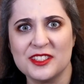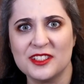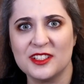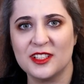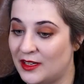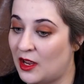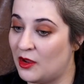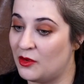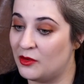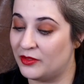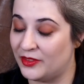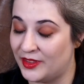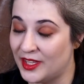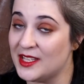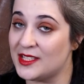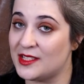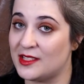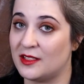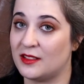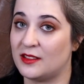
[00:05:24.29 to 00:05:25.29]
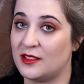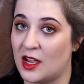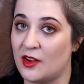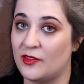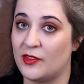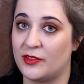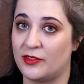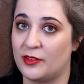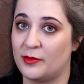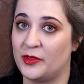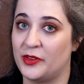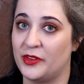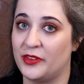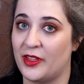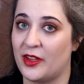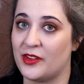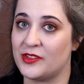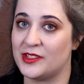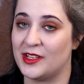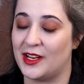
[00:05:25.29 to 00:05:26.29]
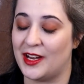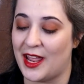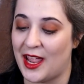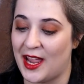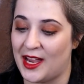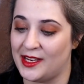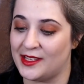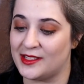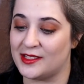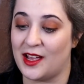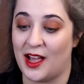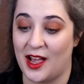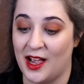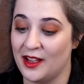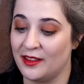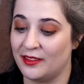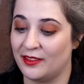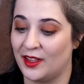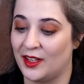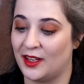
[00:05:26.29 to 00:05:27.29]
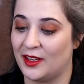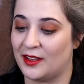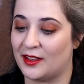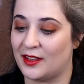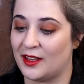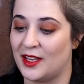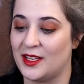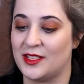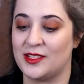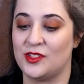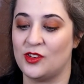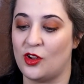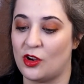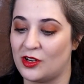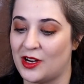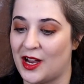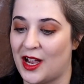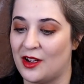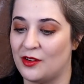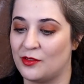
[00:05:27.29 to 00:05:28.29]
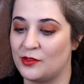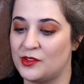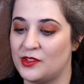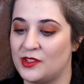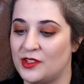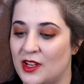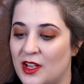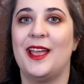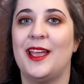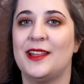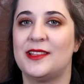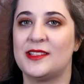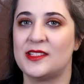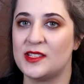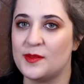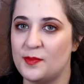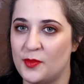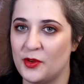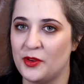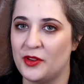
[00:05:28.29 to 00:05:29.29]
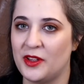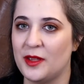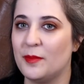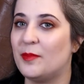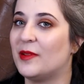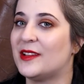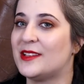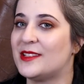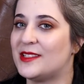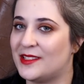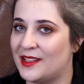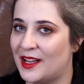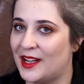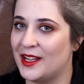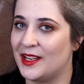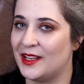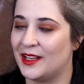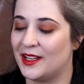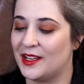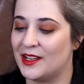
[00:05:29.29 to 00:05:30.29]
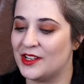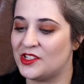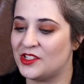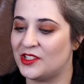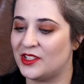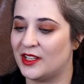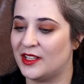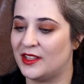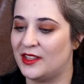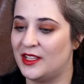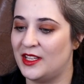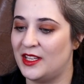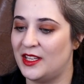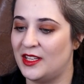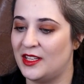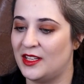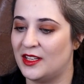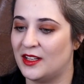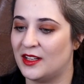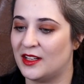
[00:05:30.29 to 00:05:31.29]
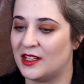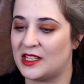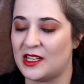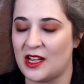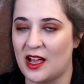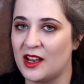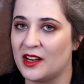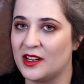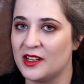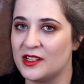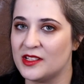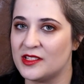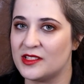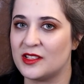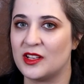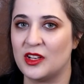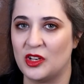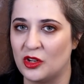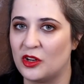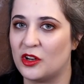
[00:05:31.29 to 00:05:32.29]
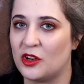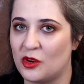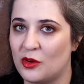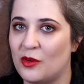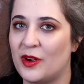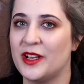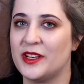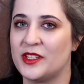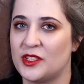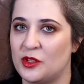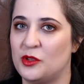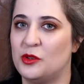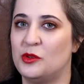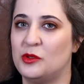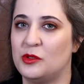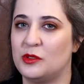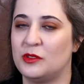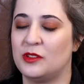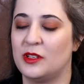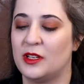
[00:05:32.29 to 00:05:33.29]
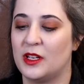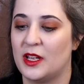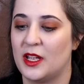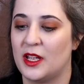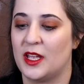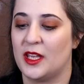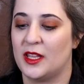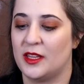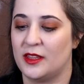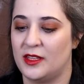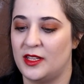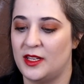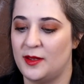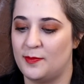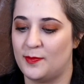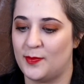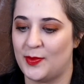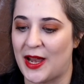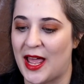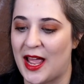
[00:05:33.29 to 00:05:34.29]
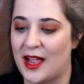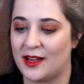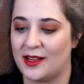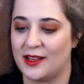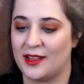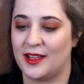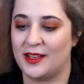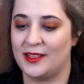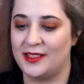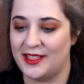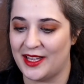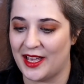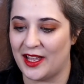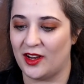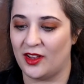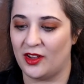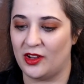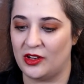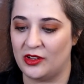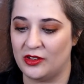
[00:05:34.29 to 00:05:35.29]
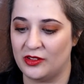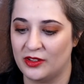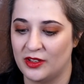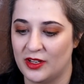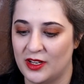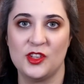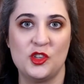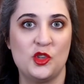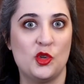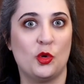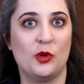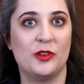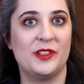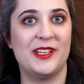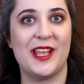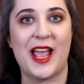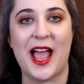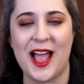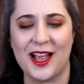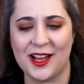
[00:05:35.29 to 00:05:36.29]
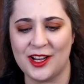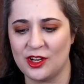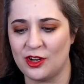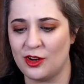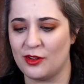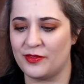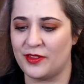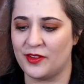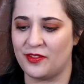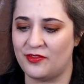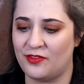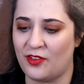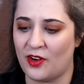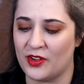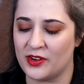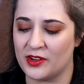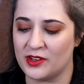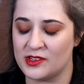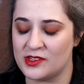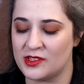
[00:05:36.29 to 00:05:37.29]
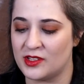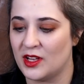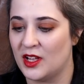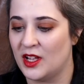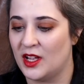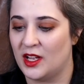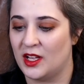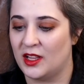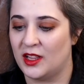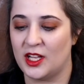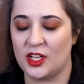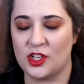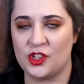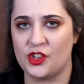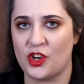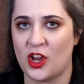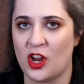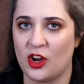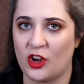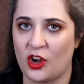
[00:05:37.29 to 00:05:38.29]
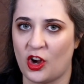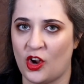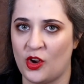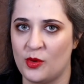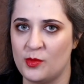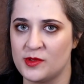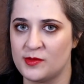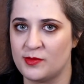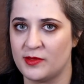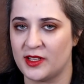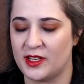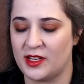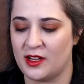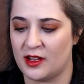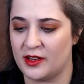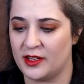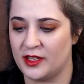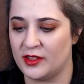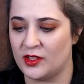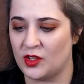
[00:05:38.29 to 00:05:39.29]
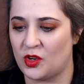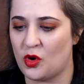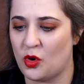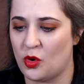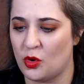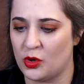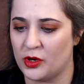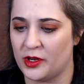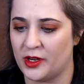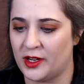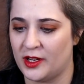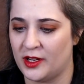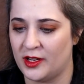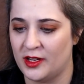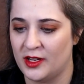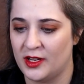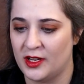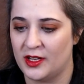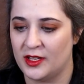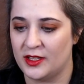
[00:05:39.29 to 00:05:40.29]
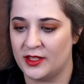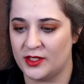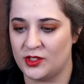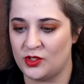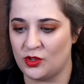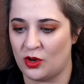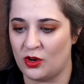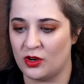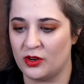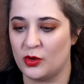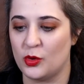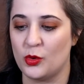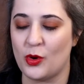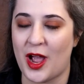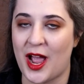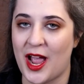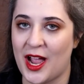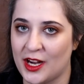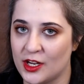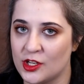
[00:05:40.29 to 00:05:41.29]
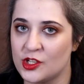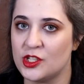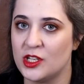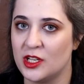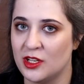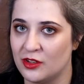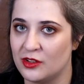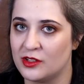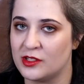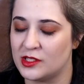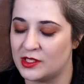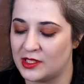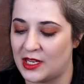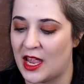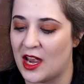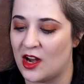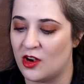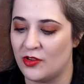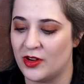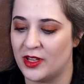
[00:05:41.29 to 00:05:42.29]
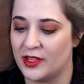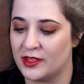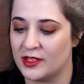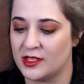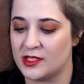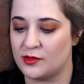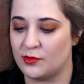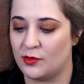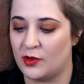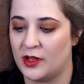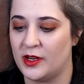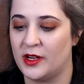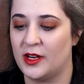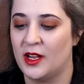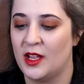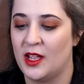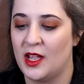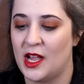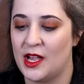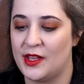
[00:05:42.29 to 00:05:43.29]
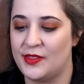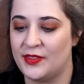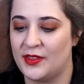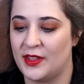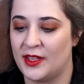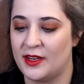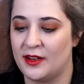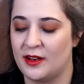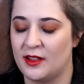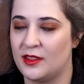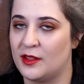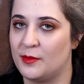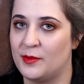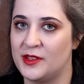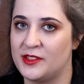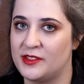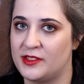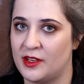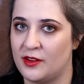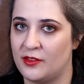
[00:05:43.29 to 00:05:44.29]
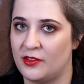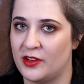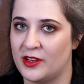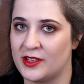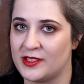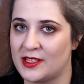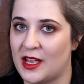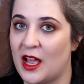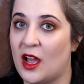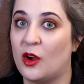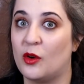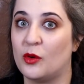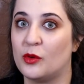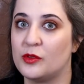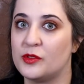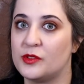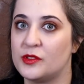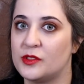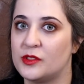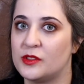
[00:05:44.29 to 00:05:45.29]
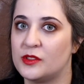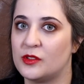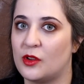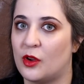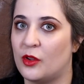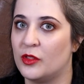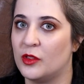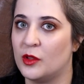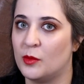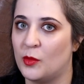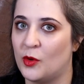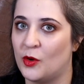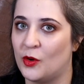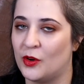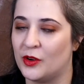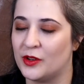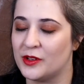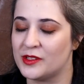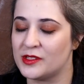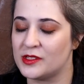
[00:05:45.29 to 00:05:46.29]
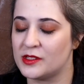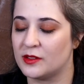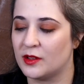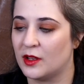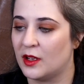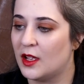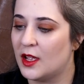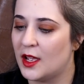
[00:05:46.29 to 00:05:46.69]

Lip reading: Now, this cover from 2008, I think, is knockout. It's spooky but stylish. The colours look quite cool. The black and yellow, the jaunty angle of the font, little Sherlock Holmes with a gun in the corner, the dog who actually looks scary in this one, and then the mysterious house on the moors.